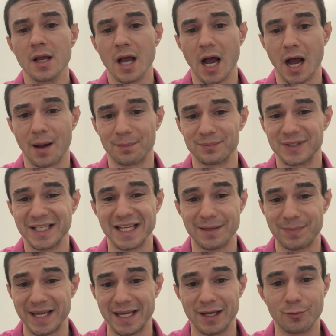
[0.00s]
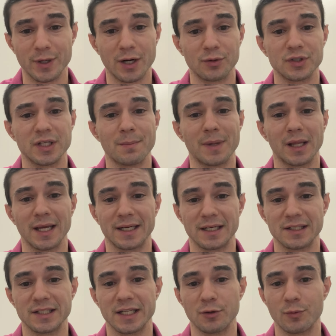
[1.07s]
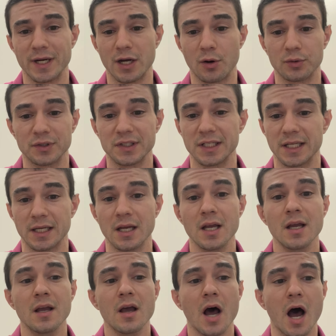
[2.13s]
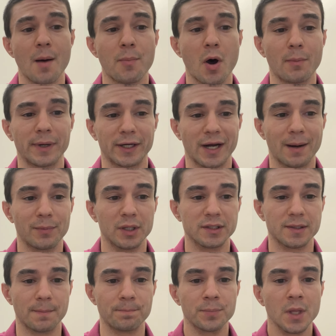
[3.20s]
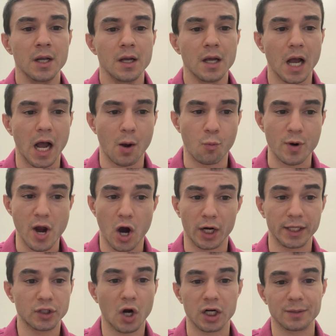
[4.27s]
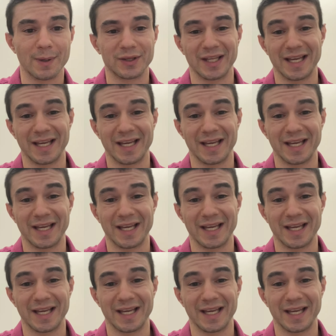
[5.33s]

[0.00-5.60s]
TB. We don't see malignancy. We don't see pulmonary embolism. We already talked about the